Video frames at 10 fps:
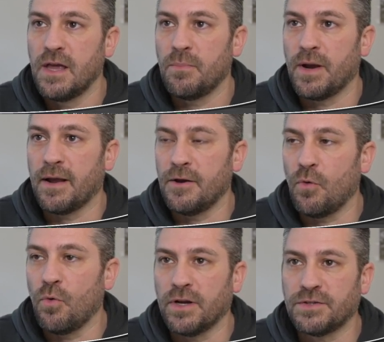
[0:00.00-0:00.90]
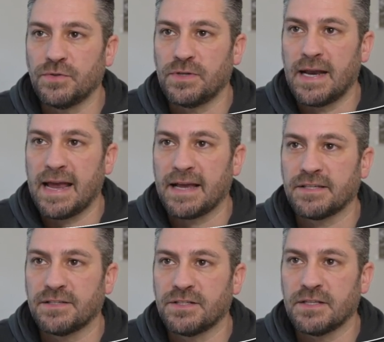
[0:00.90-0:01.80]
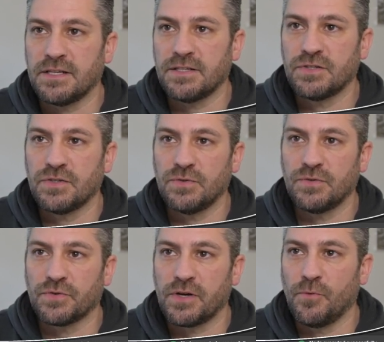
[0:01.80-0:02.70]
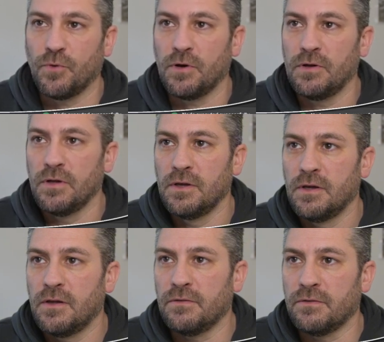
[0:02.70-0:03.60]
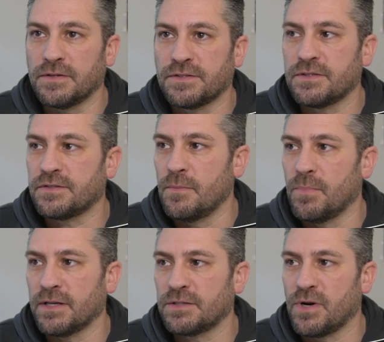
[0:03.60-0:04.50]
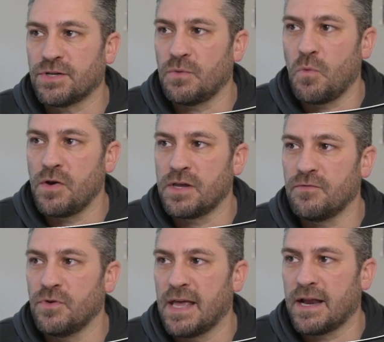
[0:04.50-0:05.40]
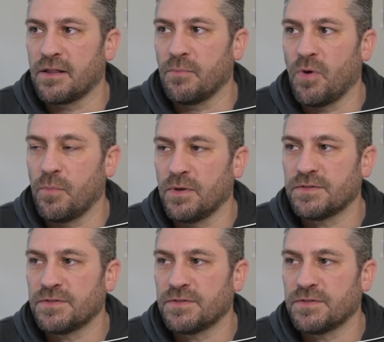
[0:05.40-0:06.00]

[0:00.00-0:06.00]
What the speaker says: But in order to get access to these 2, 3, 4, this simple expression won't give you that at the moment.